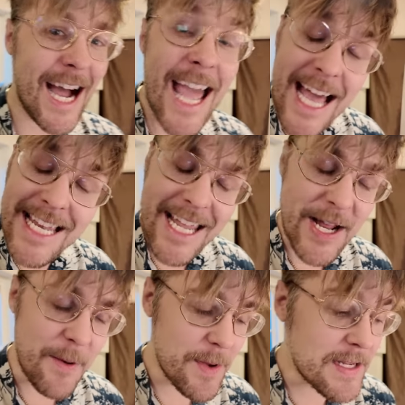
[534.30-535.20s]
I had to get
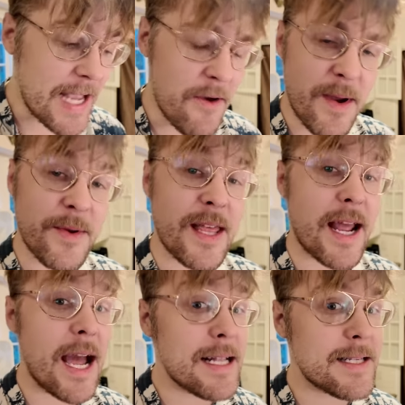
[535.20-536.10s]
up because I remembered that
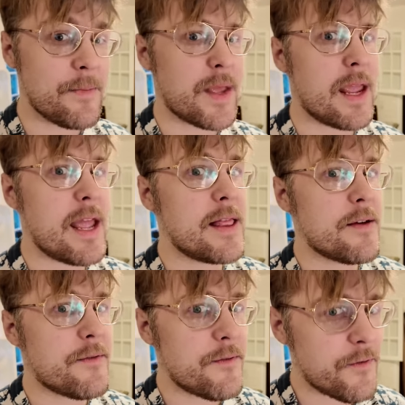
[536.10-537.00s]
I had something in
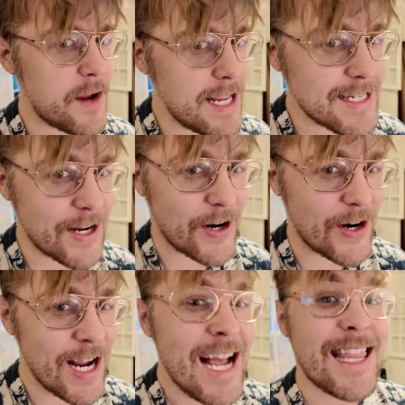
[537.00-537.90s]
the freezer